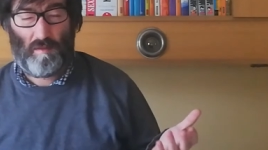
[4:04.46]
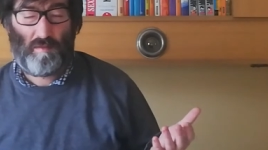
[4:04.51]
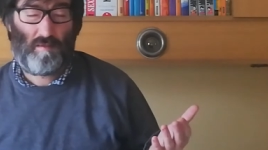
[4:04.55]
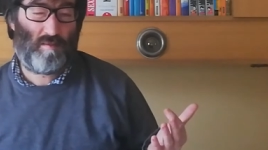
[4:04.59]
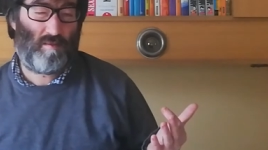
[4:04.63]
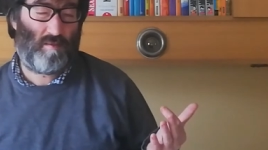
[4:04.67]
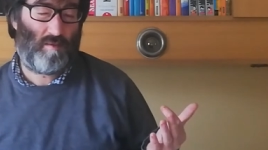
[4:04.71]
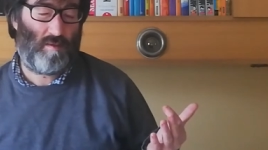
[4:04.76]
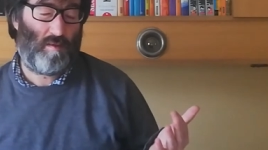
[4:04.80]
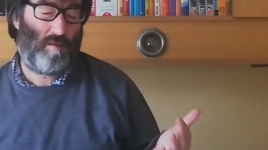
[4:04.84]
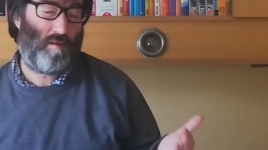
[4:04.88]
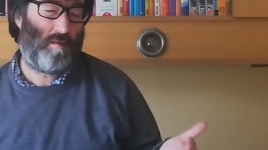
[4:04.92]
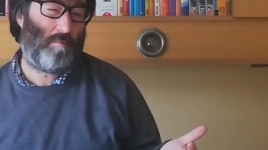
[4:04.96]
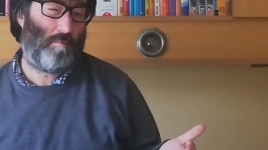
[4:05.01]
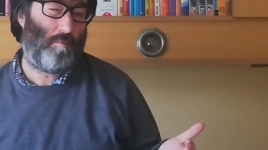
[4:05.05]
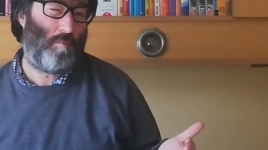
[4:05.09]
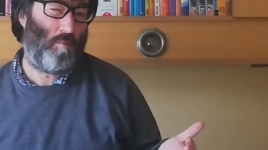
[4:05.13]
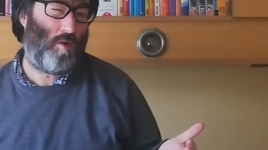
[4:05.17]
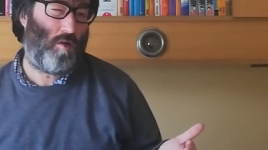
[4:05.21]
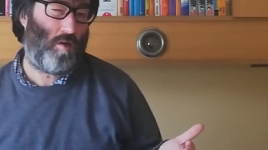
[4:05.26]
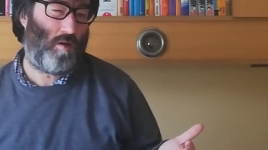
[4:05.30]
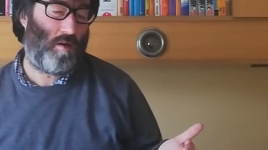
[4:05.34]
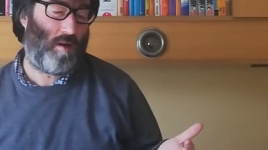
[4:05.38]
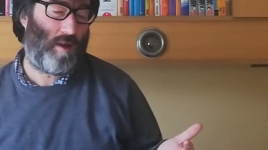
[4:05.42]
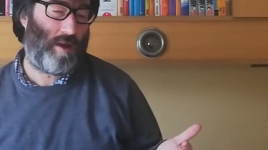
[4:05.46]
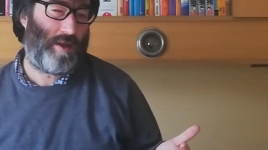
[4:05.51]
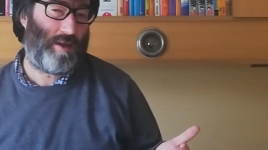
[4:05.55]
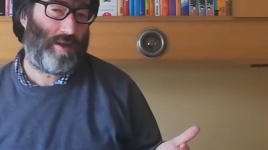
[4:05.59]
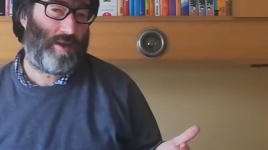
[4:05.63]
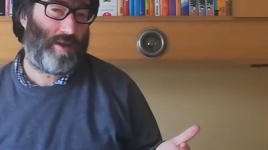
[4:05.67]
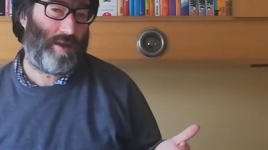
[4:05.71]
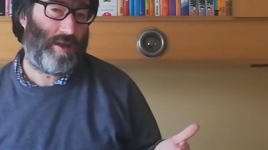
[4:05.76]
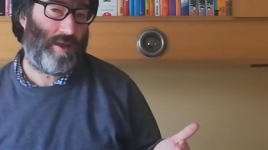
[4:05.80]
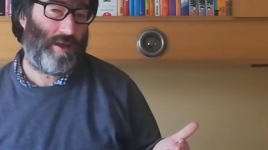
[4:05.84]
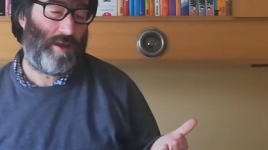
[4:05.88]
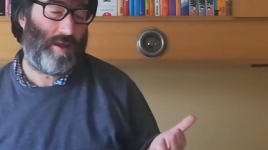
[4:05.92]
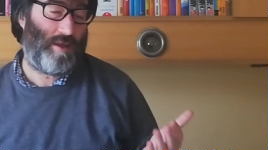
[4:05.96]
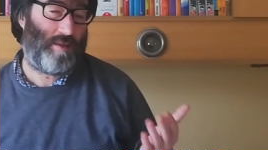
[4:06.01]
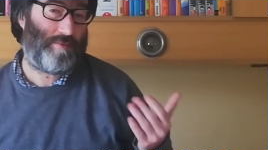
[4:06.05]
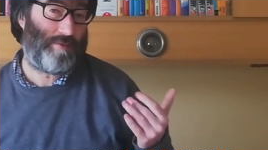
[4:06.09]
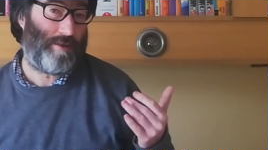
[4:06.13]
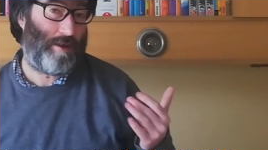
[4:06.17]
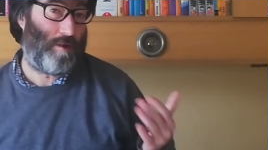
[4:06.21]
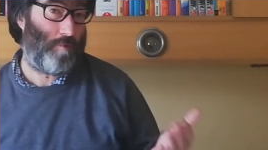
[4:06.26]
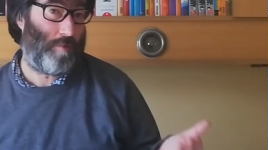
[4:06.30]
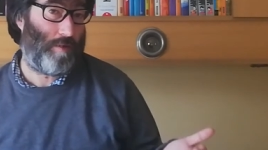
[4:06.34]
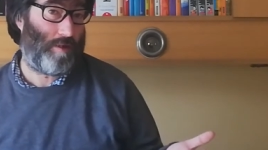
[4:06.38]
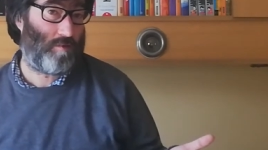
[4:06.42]
it's more like a
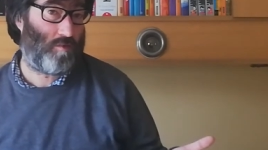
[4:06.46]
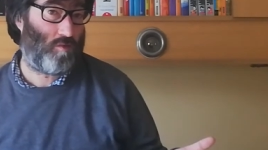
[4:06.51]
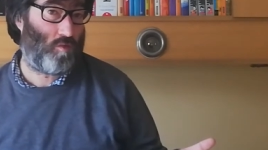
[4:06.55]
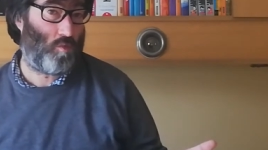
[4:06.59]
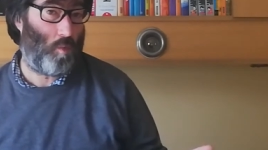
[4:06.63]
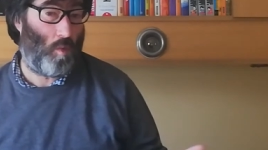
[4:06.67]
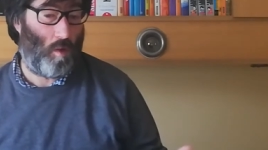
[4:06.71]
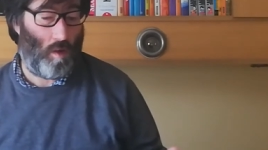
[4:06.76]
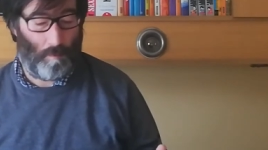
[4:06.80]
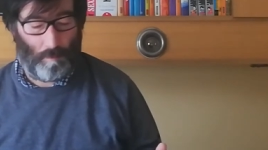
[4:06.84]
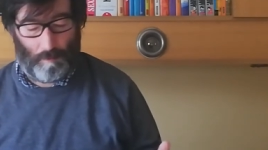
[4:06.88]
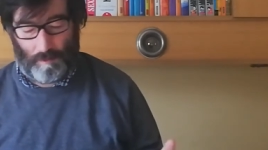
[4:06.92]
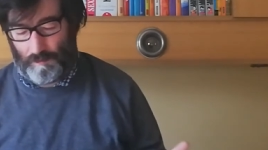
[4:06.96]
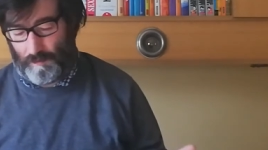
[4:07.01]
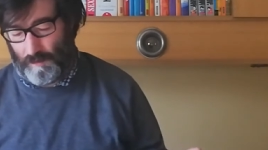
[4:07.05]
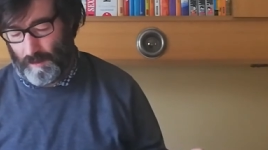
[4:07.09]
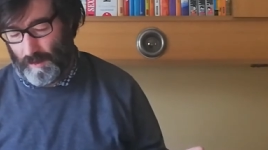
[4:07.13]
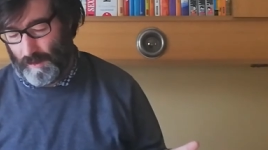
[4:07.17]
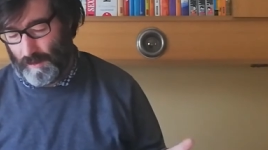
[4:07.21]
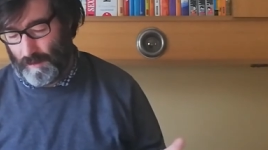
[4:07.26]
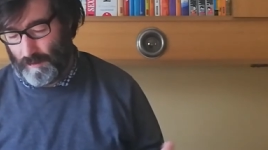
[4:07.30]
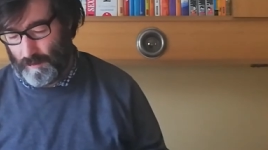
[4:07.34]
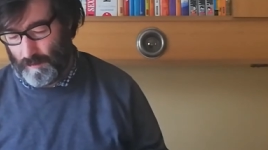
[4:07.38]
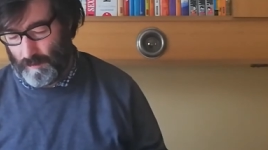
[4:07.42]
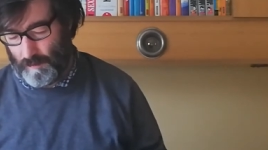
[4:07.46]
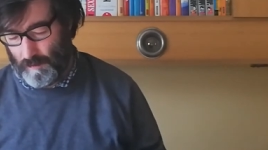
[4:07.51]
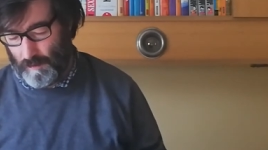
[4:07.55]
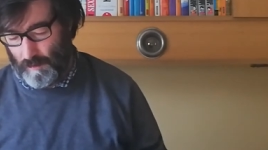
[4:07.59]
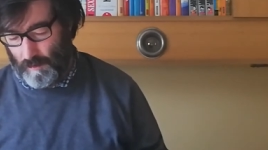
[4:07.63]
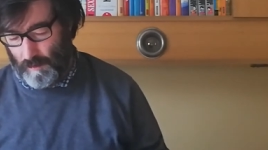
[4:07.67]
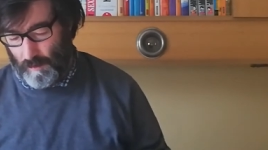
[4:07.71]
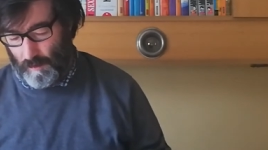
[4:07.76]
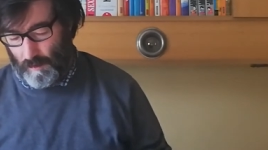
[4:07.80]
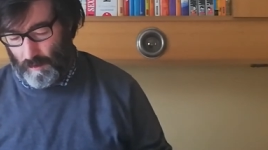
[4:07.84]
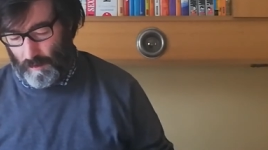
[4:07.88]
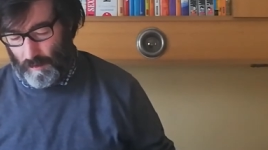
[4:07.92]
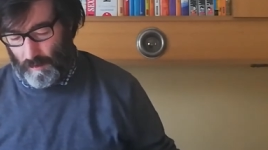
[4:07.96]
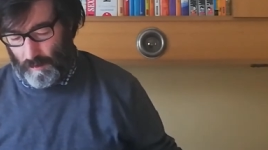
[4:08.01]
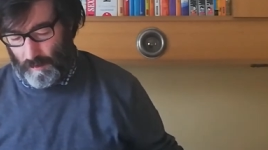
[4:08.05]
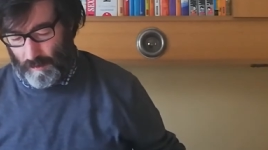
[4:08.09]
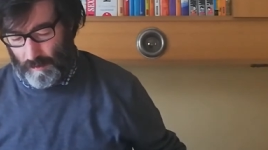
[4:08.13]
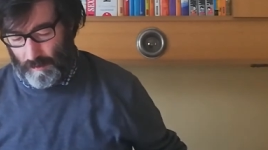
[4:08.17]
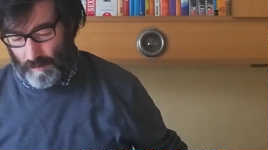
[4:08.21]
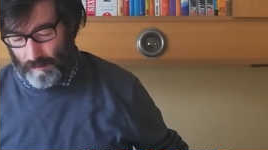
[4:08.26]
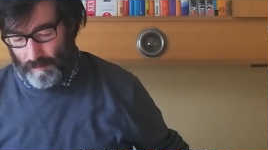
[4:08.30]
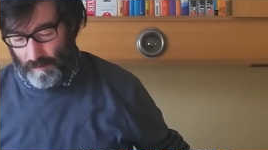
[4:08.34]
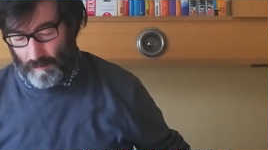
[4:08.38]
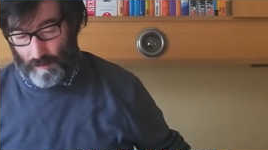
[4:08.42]
direct swap than
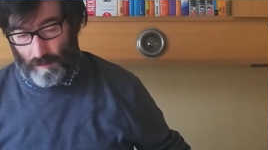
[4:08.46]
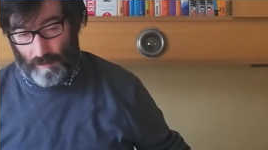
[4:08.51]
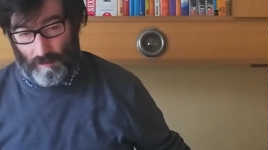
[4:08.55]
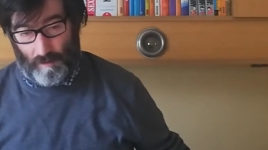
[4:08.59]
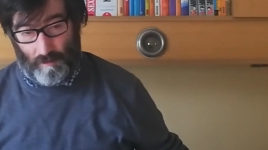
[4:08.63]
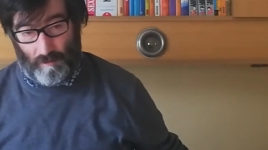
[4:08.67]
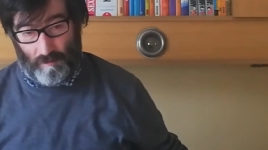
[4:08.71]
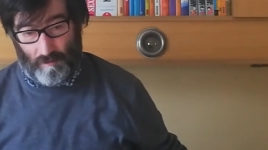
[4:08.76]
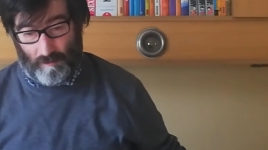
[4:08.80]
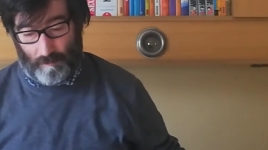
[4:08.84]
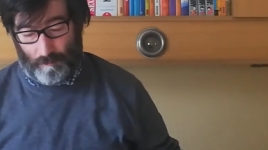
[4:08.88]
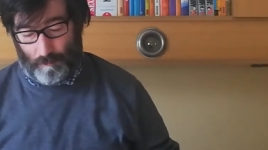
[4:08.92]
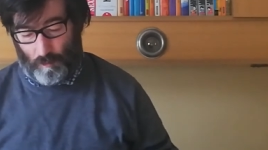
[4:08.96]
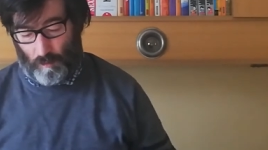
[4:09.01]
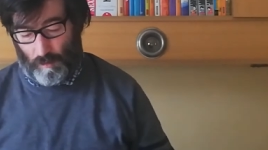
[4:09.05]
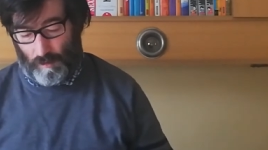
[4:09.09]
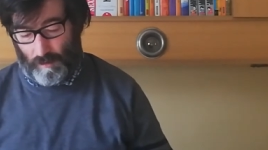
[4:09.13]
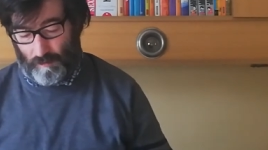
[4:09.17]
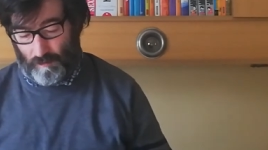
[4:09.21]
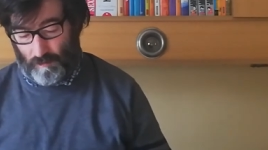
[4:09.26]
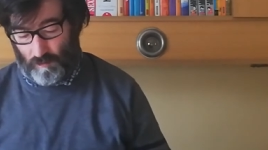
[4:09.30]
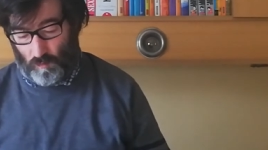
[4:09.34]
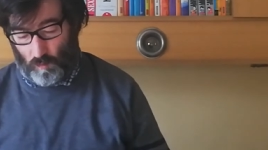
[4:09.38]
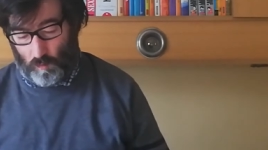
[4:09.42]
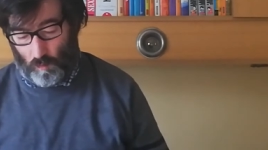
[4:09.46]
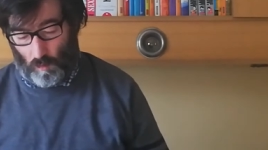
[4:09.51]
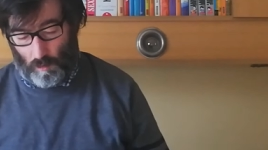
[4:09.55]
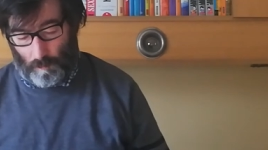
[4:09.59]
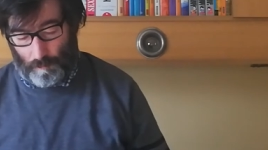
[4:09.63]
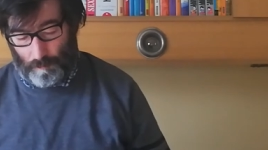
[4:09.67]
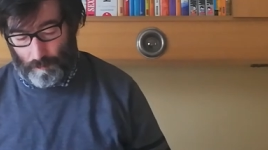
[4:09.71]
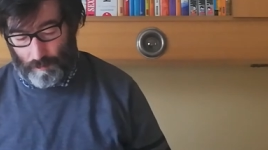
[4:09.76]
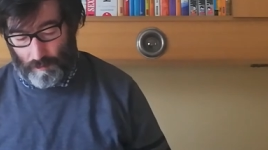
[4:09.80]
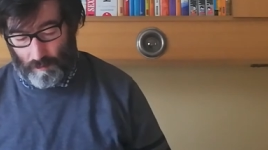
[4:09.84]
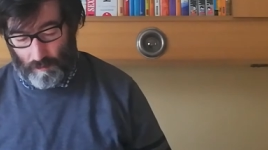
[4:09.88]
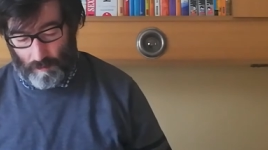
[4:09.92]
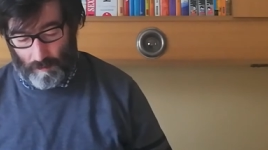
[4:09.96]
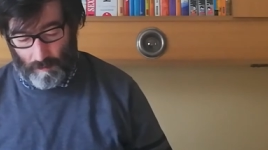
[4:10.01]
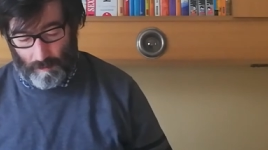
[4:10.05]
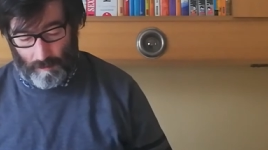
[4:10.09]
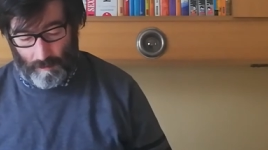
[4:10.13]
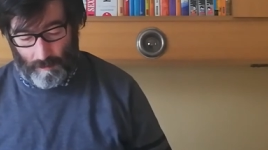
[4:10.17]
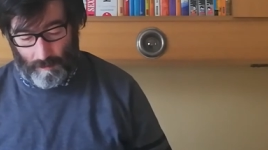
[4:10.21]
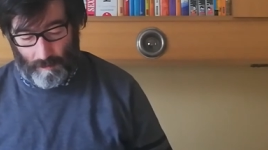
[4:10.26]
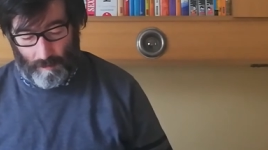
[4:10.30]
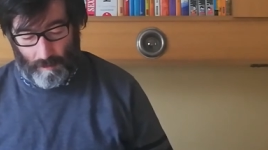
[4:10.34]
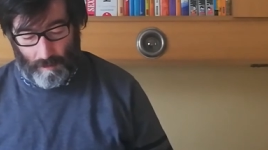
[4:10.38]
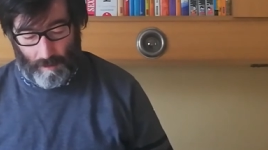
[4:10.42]
a, a surprise swap.
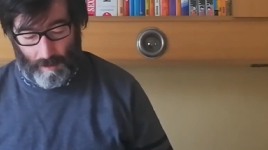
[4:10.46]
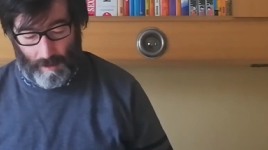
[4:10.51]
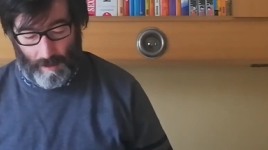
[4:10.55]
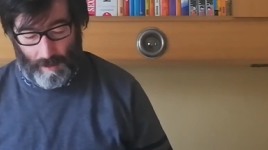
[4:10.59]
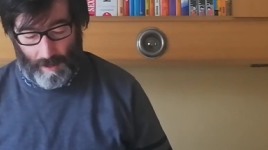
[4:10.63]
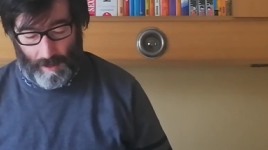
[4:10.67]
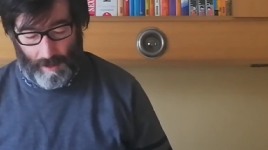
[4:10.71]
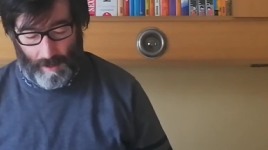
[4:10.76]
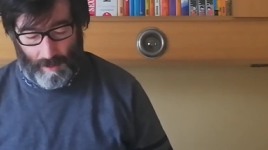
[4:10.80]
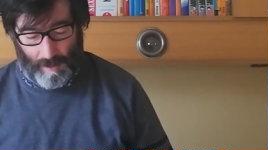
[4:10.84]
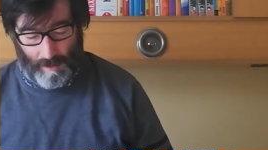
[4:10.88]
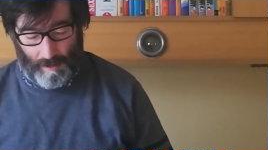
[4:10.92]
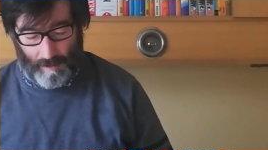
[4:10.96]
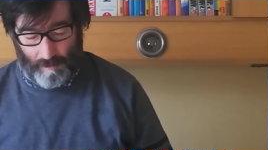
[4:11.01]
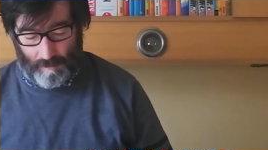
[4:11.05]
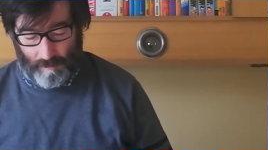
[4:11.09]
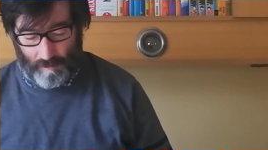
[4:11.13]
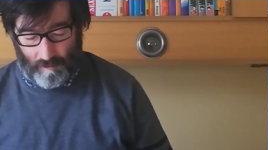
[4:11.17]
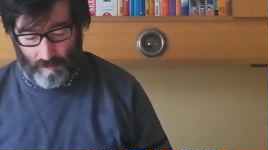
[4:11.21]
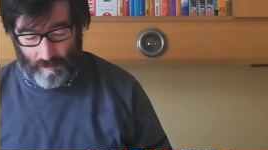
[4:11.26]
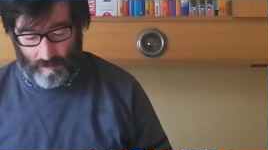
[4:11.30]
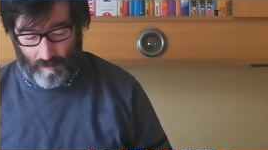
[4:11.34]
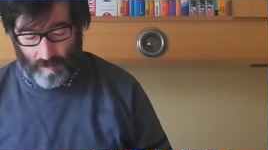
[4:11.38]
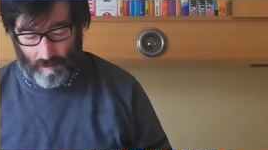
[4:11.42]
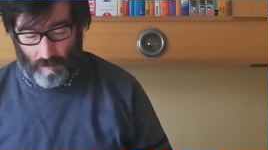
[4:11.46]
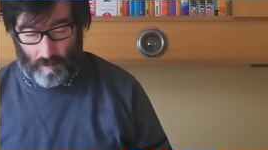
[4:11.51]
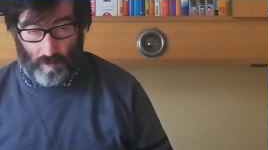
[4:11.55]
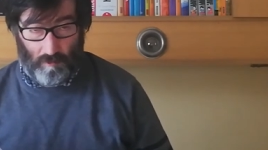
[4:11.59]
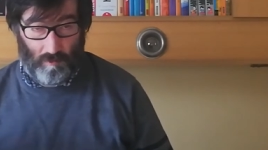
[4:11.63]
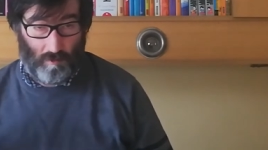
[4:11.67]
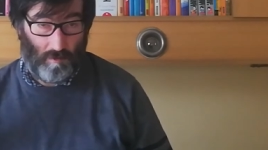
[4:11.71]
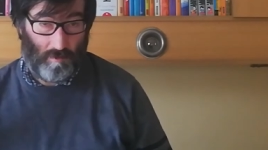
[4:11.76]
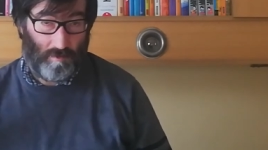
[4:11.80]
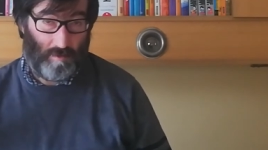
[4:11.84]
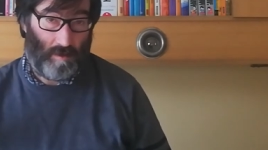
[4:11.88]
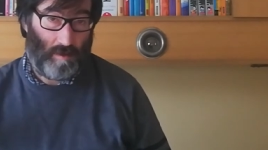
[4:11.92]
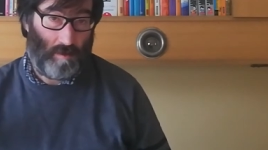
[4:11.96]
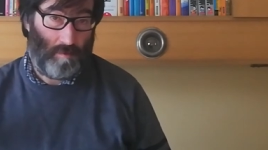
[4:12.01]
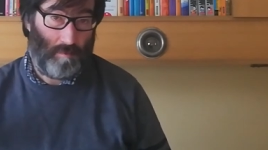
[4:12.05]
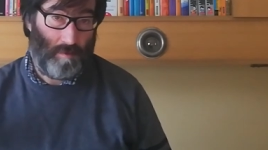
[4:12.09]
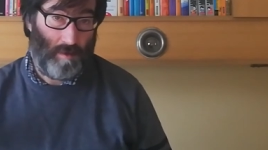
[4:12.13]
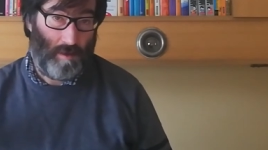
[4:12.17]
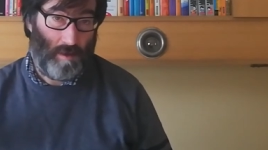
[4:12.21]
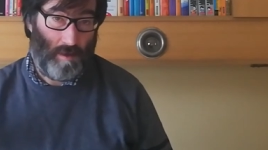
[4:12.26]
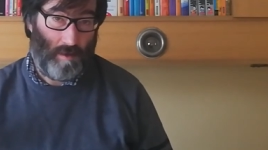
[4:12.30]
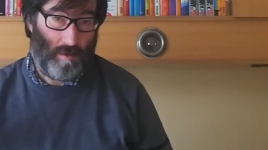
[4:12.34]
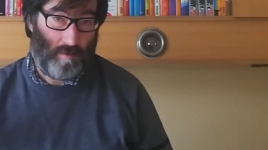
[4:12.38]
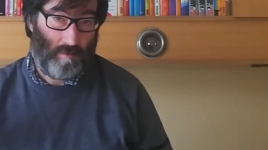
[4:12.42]
And she also sent
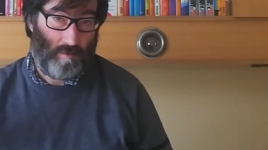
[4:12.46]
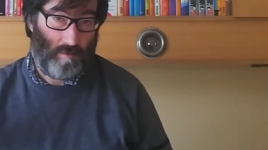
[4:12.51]
me a